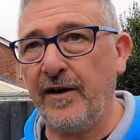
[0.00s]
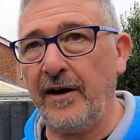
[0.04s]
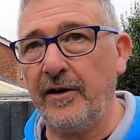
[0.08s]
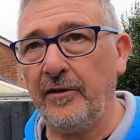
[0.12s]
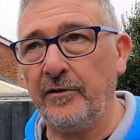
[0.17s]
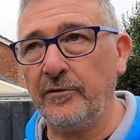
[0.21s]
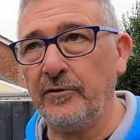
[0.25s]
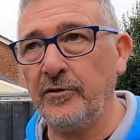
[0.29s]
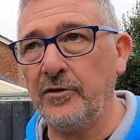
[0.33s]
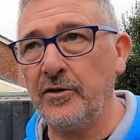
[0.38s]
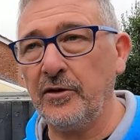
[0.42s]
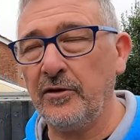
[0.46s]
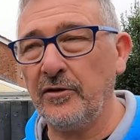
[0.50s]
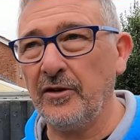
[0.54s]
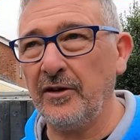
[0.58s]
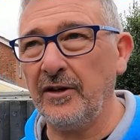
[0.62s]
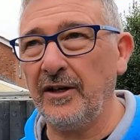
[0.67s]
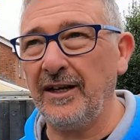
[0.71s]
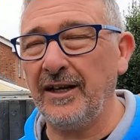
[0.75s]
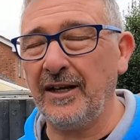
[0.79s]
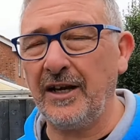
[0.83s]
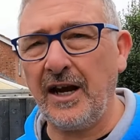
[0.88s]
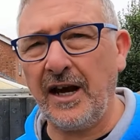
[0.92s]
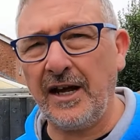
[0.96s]
found
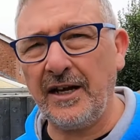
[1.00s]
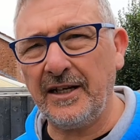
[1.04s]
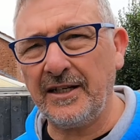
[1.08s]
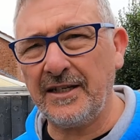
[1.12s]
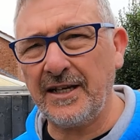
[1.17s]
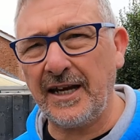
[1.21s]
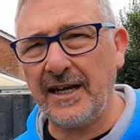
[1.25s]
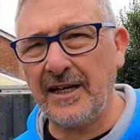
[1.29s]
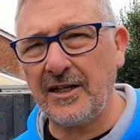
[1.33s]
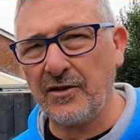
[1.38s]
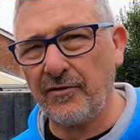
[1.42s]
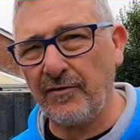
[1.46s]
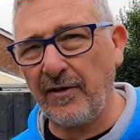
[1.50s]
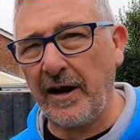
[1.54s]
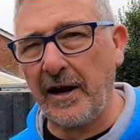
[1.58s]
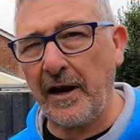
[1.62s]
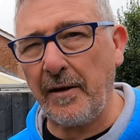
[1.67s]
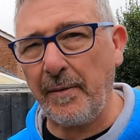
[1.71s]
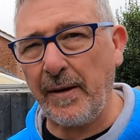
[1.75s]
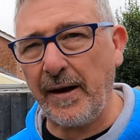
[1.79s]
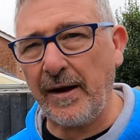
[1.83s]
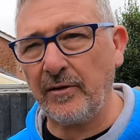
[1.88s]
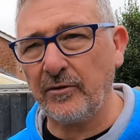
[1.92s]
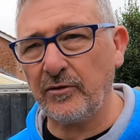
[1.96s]
that it kind of takes
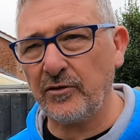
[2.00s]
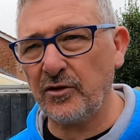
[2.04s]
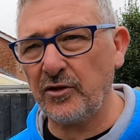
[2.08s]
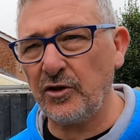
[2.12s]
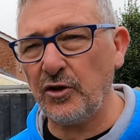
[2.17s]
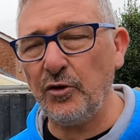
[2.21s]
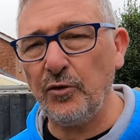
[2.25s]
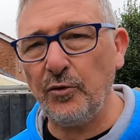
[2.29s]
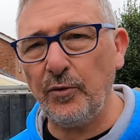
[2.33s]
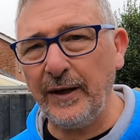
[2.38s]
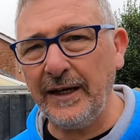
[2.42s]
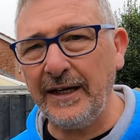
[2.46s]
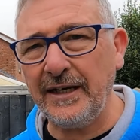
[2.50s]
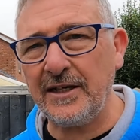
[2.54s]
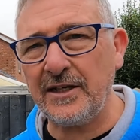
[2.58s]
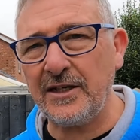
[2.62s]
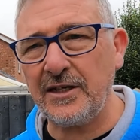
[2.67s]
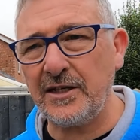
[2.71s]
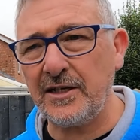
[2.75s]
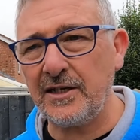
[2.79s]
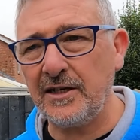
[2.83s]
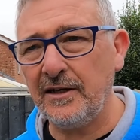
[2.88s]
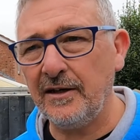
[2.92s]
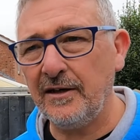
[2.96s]
around about 2
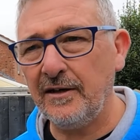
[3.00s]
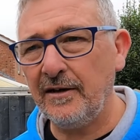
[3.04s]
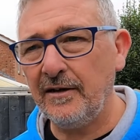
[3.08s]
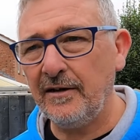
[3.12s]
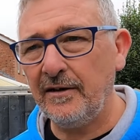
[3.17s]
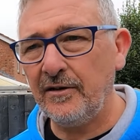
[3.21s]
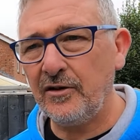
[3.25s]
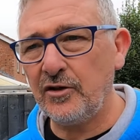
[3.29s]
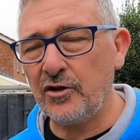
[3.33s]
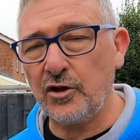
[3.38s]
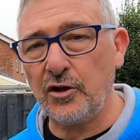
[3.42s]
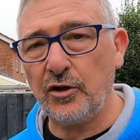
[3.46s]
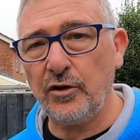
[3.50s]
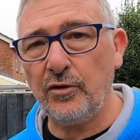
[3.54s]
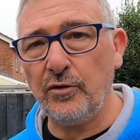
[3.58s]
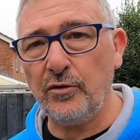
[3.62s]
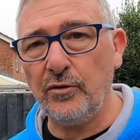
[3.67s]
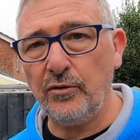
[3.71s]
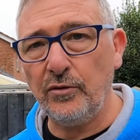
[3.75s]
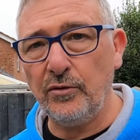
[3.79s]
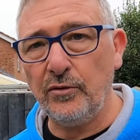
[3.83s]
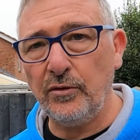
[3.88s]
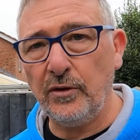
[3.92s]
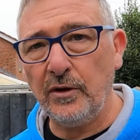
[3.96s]
weeks
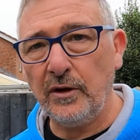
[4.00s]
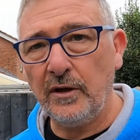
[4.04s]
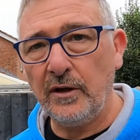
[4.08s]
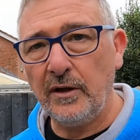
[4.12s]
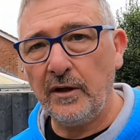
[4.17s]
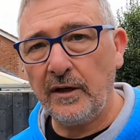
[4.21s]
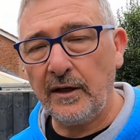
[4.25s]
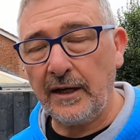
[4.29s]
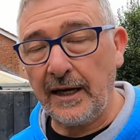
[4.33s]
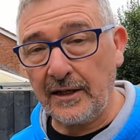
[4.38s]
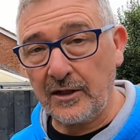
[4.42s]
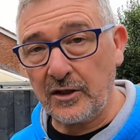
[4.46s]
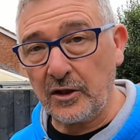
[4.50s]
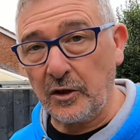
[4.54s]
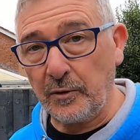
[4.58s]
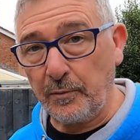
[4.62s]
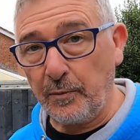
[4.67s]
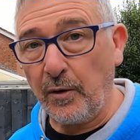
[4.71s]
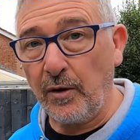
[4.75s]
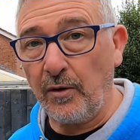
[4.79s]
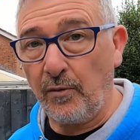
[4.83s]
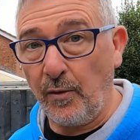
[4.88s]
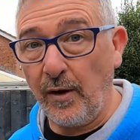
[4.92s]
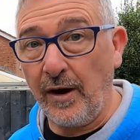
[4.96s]
to get to the
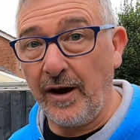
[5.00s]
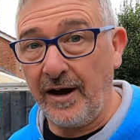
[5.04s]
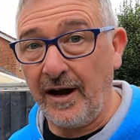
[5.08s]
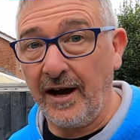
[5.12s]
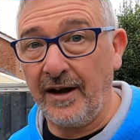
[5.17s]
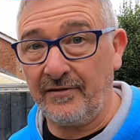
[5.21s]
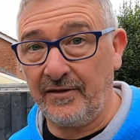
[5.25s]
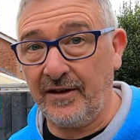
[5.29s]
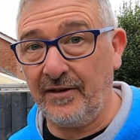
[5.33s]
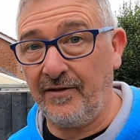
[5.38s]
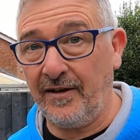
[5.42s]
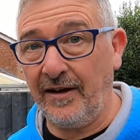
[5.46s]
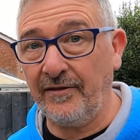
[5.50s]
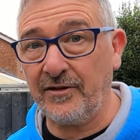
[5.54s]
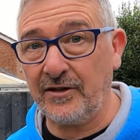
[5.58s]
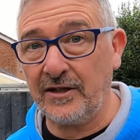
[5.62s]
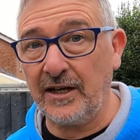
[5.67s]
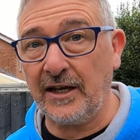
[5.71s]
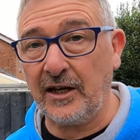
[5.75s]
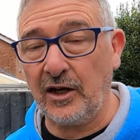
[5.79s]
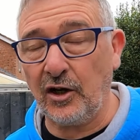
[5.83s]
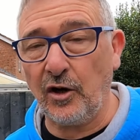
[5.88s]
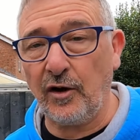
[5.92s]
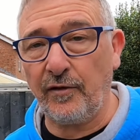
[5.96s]
point where I definitely have to
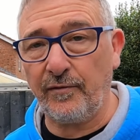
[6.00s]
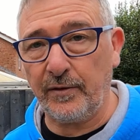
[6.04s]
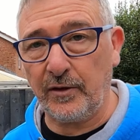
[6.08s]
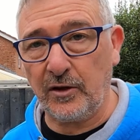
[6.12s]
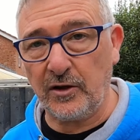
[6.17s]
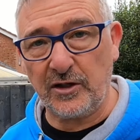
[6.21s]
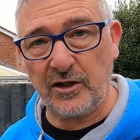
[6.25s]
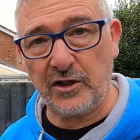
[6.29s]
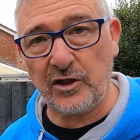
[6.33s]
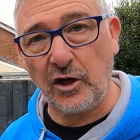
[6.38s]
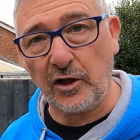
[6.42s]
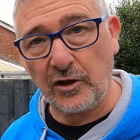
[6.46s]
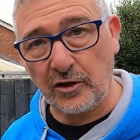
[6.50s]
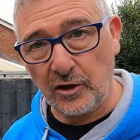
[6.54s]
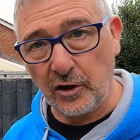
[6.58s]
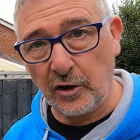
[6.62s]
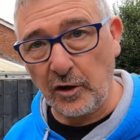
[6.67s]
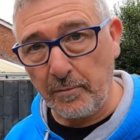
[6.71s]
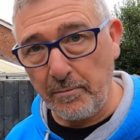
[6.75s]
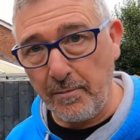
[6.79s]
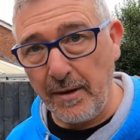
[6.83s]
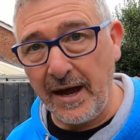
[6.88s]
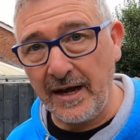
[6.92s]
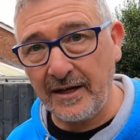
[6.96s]
take it off, because it's starting to
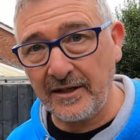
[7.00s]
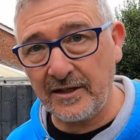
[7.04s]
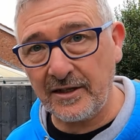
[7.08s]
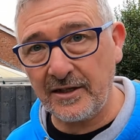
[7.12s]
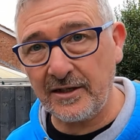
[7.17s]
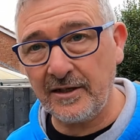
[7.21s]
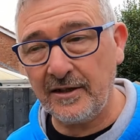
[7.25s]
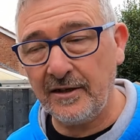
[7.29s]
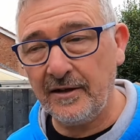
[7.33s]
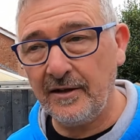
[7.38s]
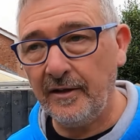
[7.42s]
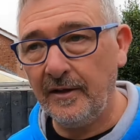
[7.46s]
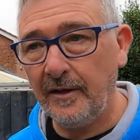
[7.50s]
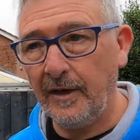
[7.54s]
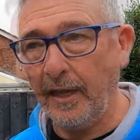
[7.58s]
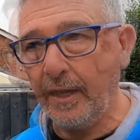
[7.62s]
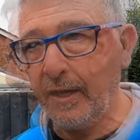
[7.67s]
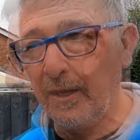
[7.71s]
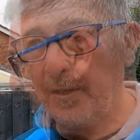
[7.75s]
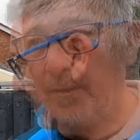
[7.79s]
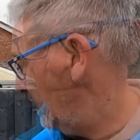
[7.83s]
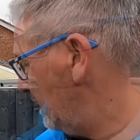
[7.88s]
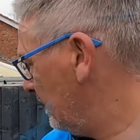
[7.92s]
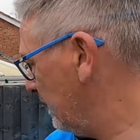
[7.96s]
look a mess.
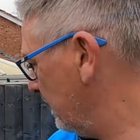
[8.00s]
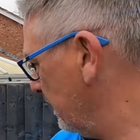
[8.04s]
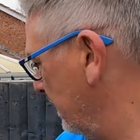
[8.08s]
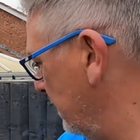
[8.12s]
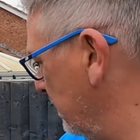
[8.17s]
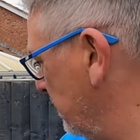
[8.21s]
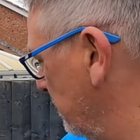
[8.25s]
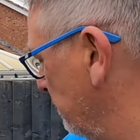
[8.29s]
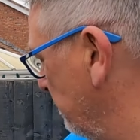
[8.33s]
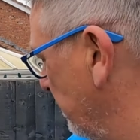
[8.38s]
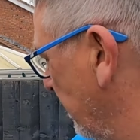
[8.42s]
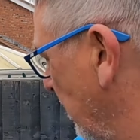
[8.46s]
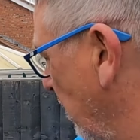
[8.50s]
This has